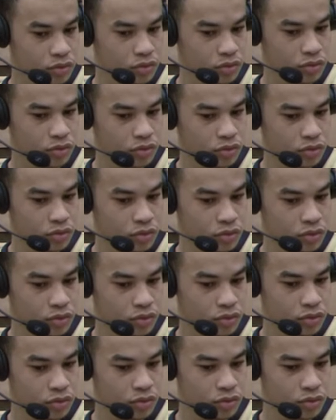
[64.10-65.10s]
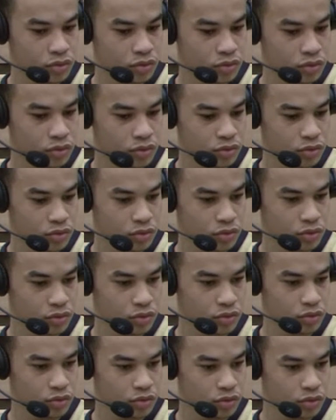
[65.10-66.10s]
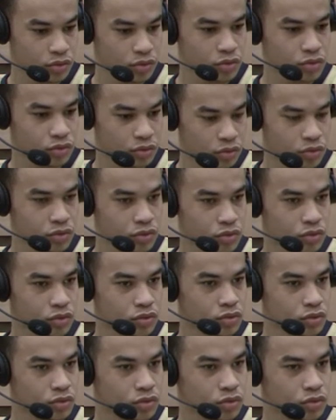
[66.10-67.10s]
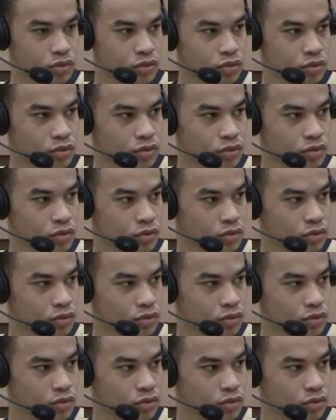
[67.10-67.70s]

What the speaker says: This person isn't speaking.